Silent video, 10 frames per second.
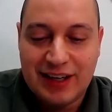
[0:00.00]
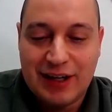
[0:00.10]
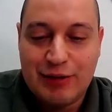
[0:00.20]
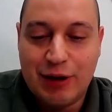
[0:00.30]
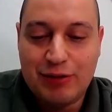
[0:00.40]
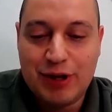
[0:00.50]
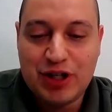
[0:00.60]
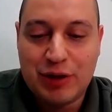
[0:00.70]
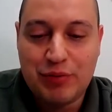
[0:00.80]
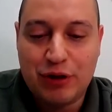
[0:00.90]
Quote,
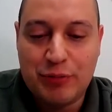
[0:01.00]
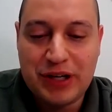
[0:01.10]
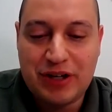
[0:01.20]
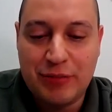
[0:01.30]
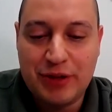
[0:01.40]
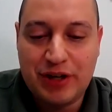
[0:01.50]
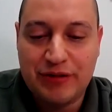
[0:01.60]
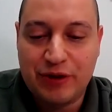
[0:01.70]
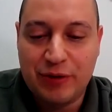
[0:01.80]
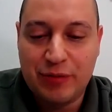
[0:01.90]
Russia probe that Comey
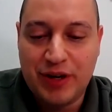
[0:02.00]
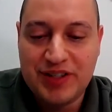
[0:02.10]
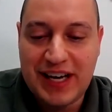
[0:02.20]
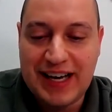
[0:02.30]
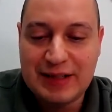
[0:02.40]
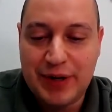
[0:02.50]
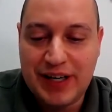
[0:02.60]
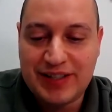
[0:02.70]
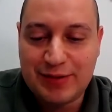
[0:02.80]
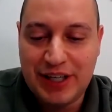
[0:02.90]
confirmed was, as
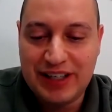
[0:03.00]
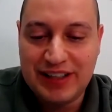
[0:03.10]
best we can